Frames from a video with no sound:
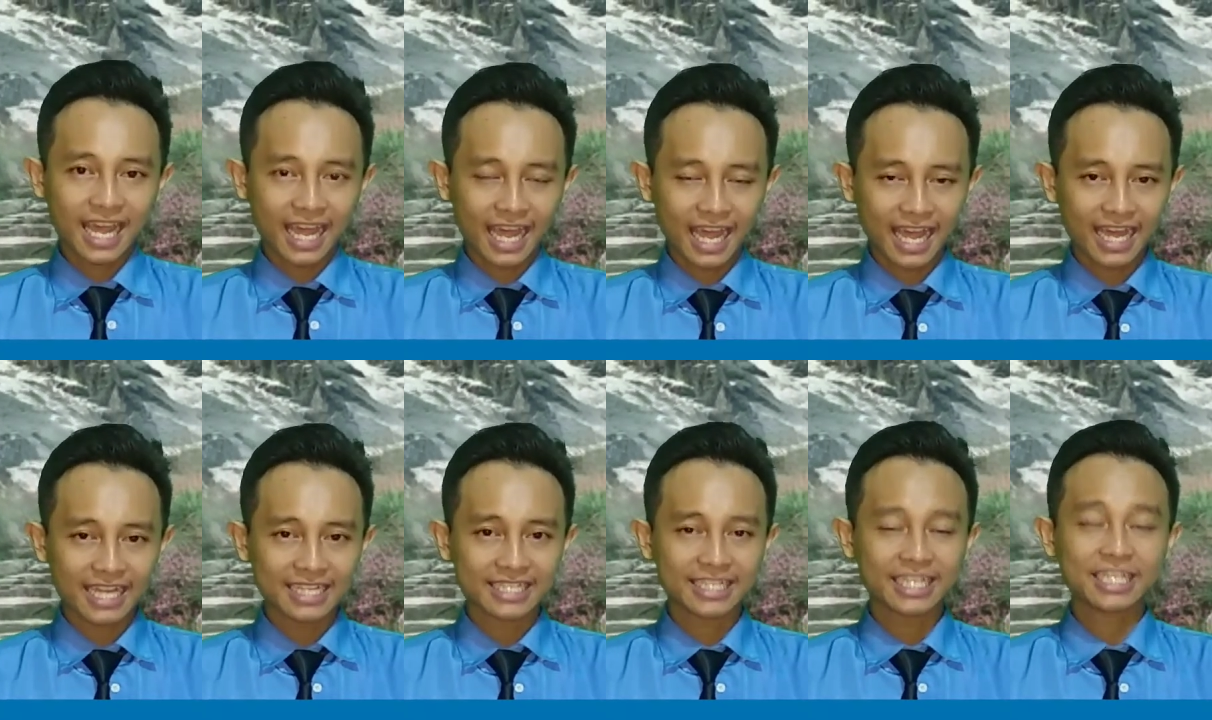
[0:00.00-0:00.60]

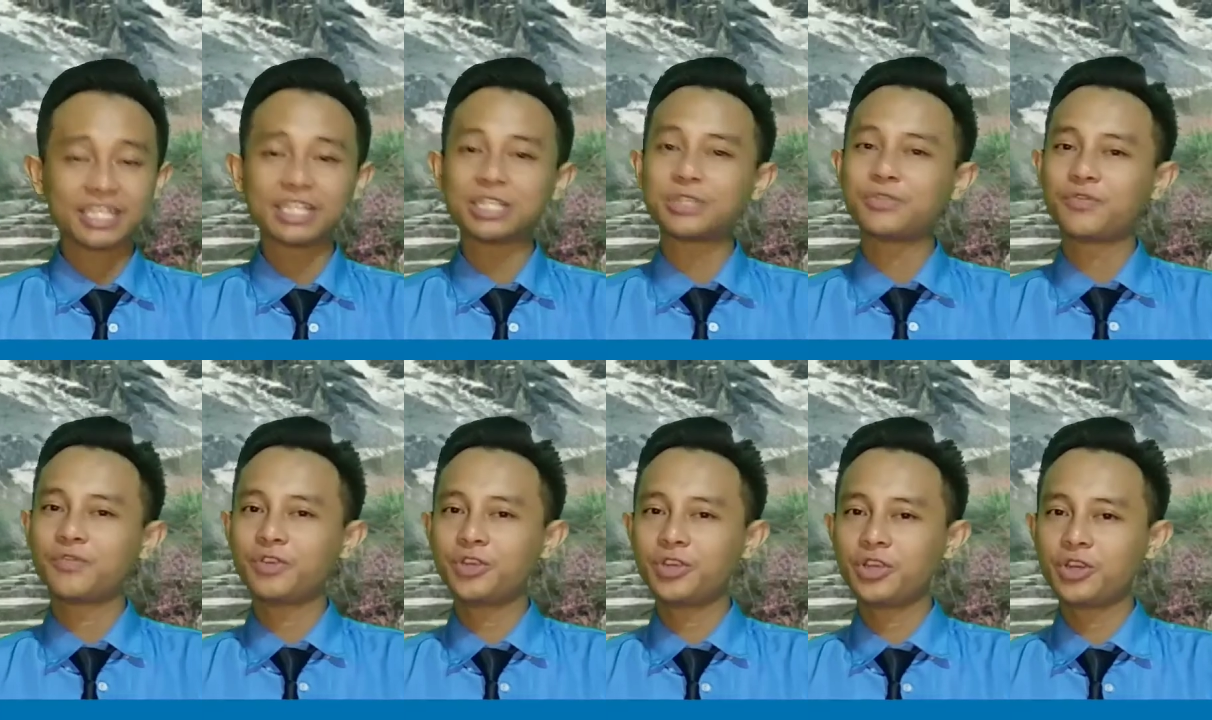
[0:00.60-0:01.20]
And in this
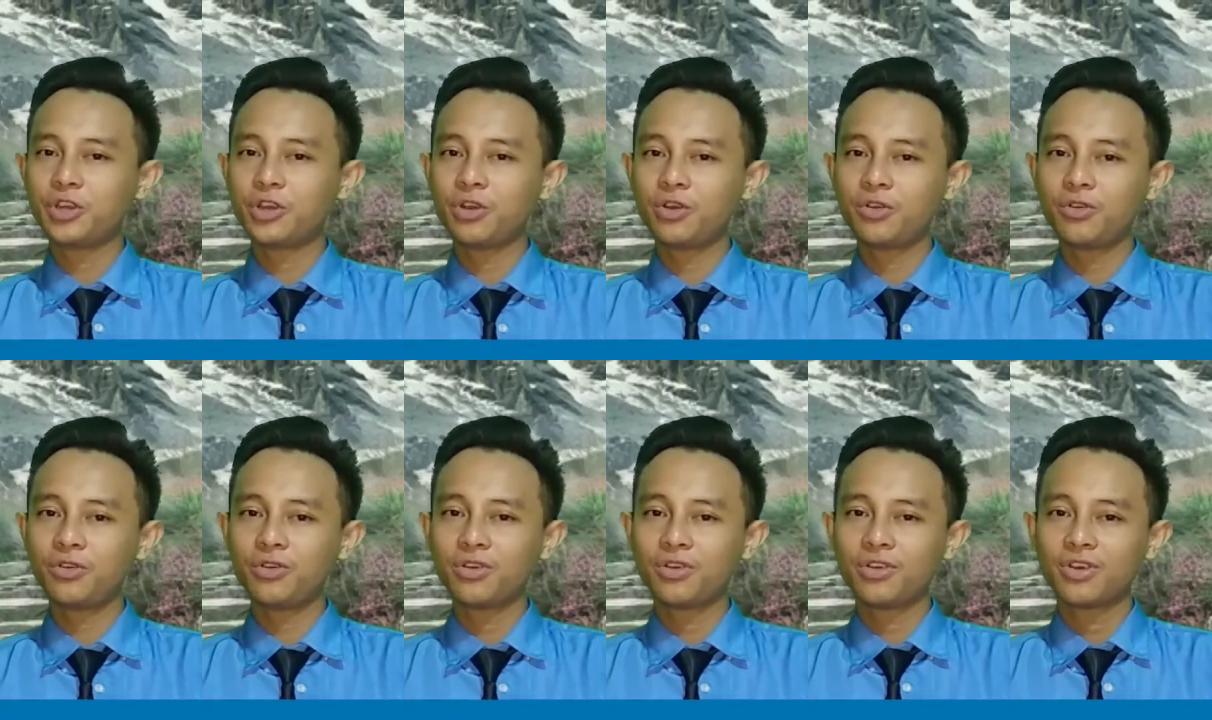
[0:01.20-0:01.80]
video,
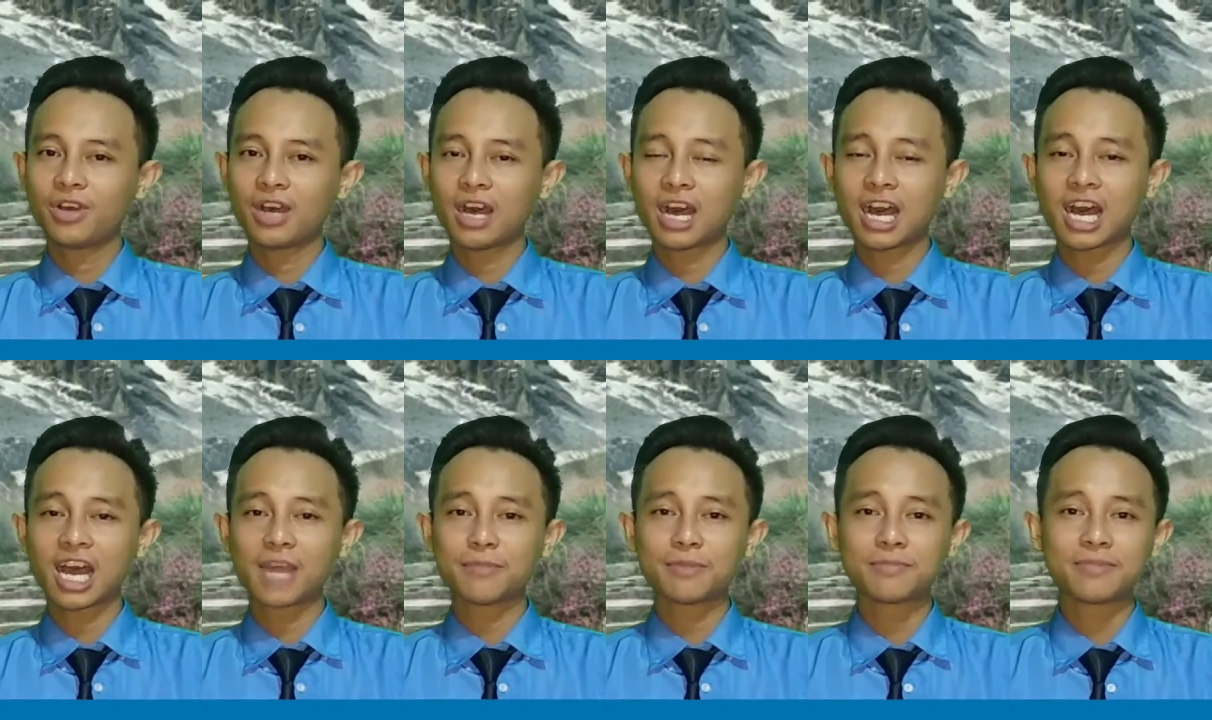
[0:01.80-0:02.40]

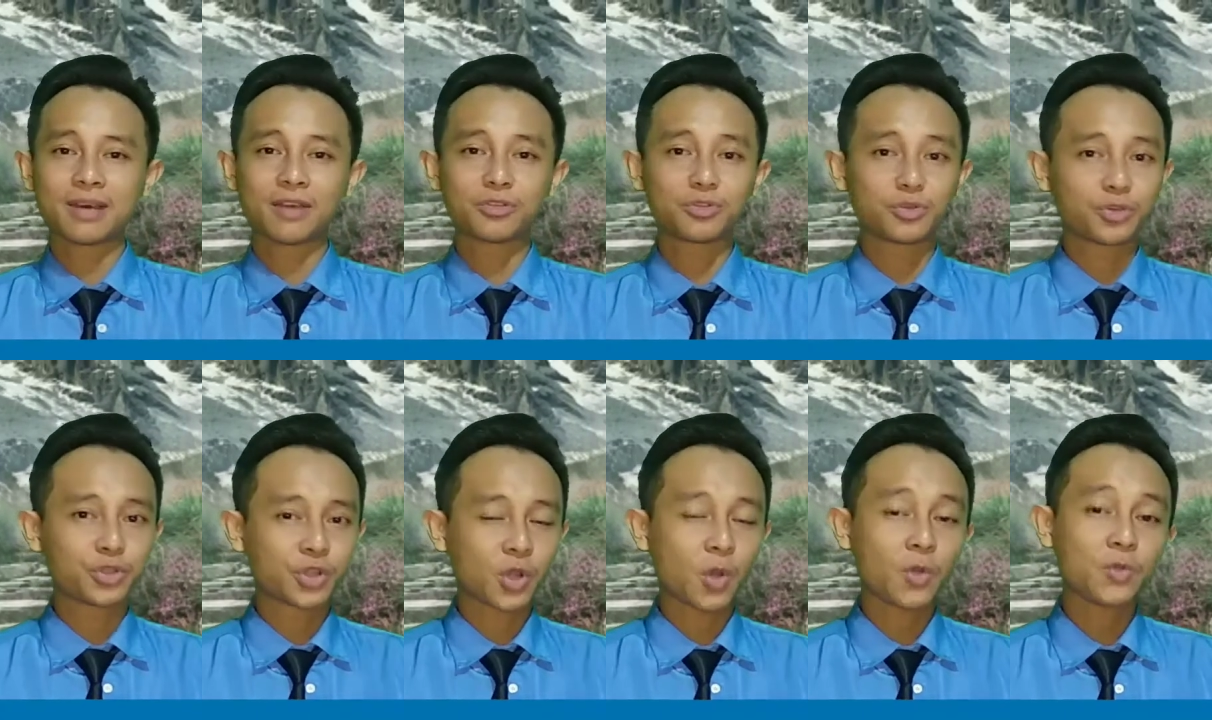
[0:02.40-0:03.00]
I'm about to
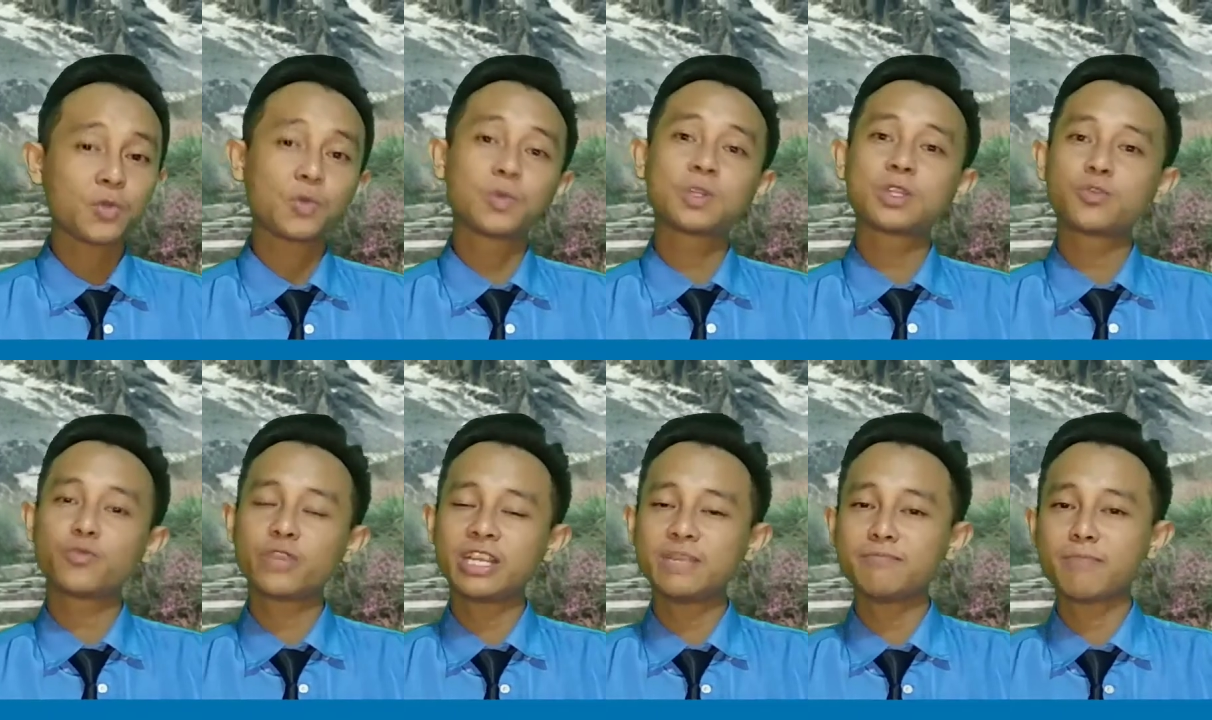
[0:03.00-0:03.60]
show you
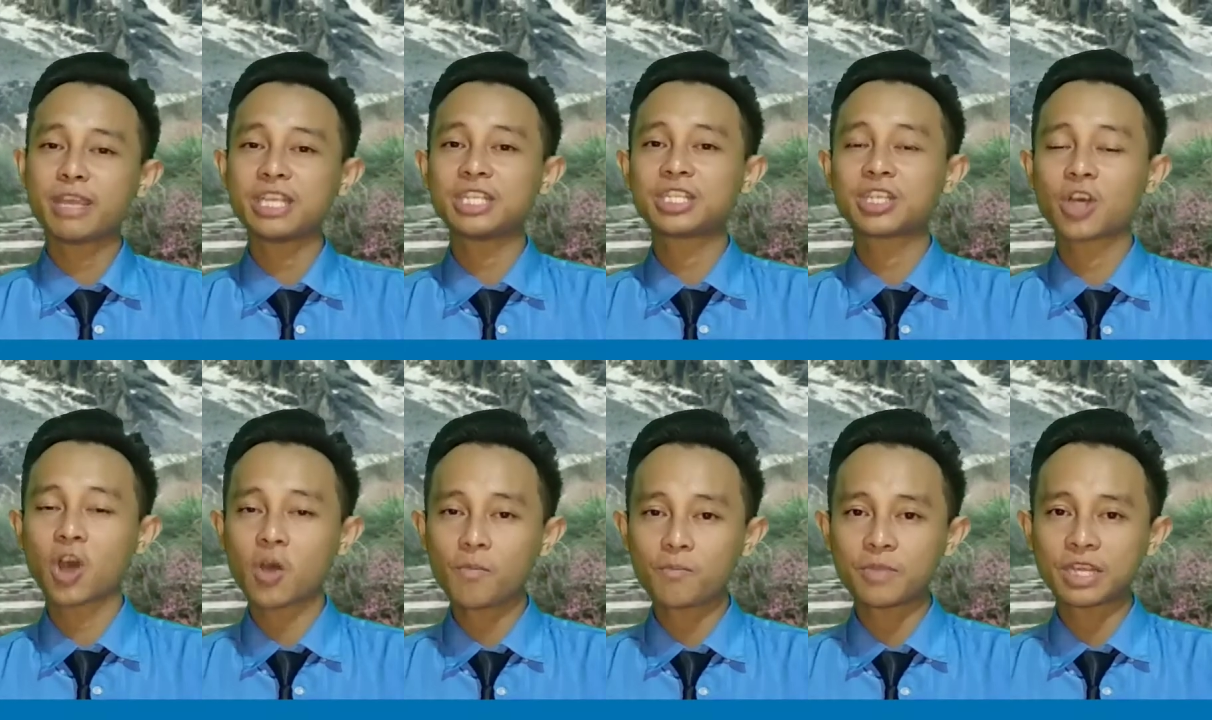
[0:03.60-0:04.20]
3 main
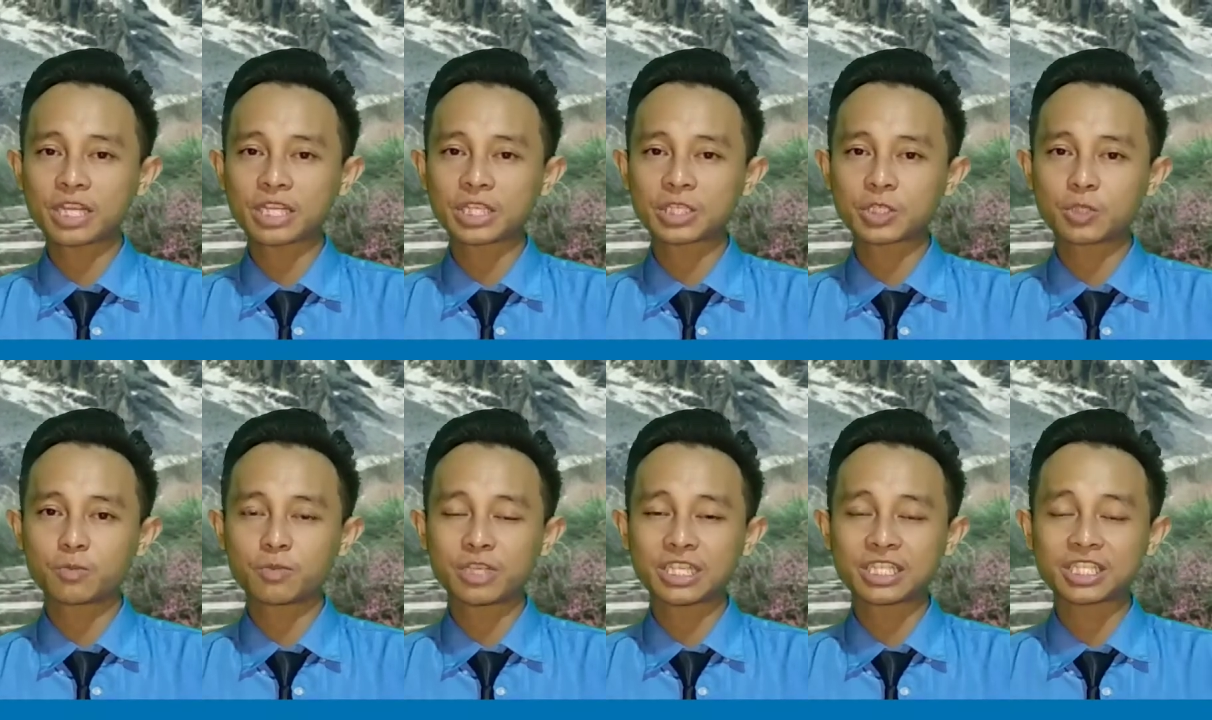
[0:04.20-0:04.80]
topics
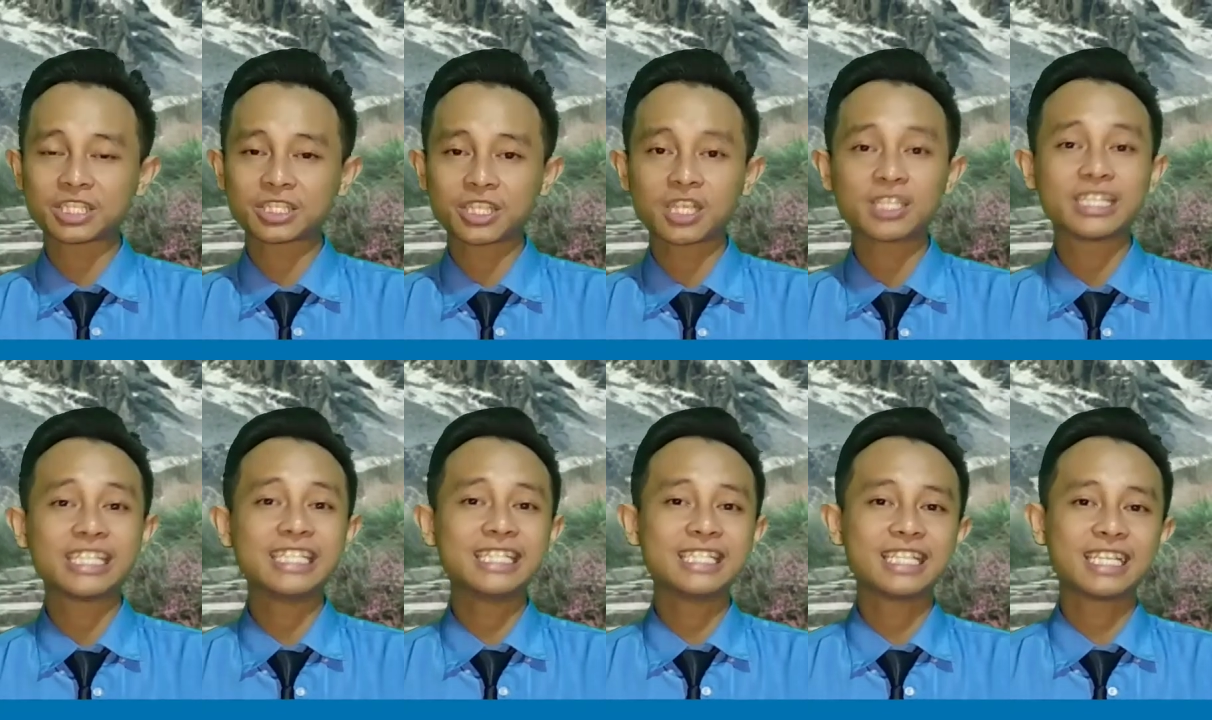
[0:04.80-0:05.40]
to be
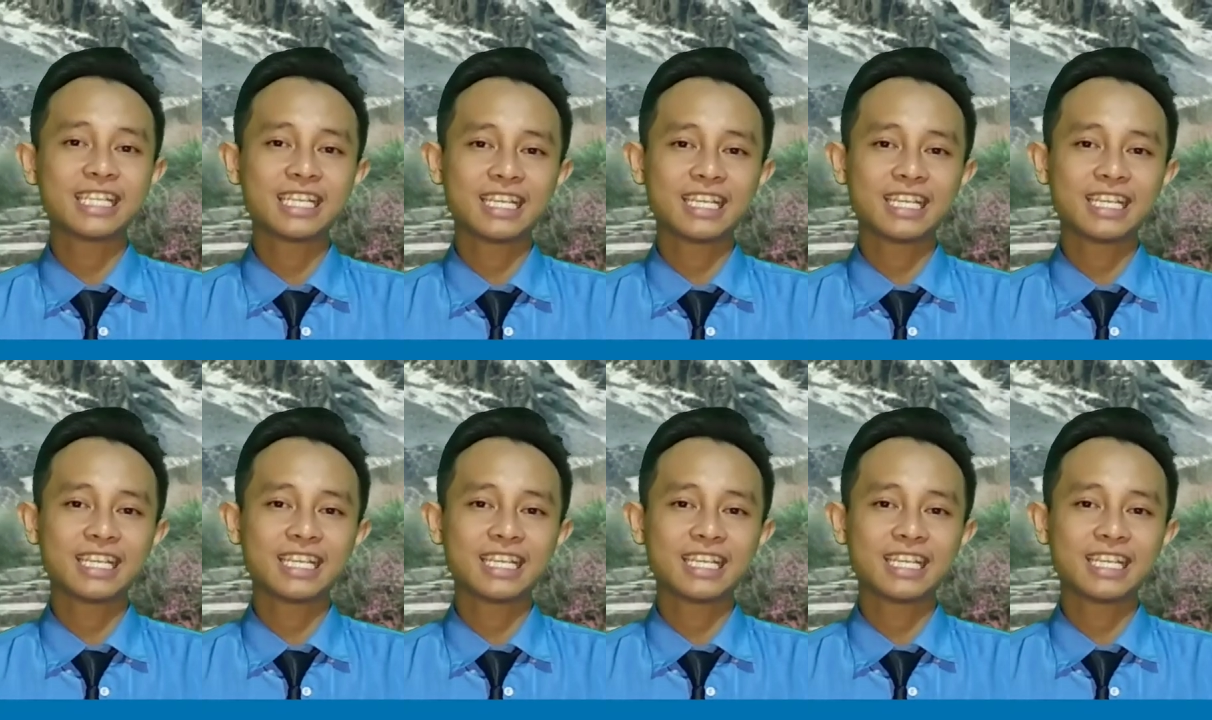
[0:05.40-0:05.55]
studied.